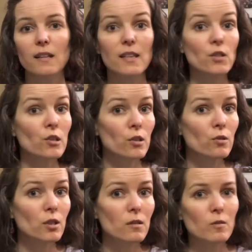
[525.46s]
these are new
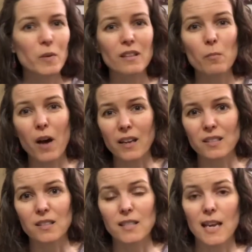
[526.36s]
shoes, but the box
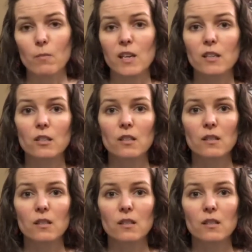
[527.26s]
is damaged.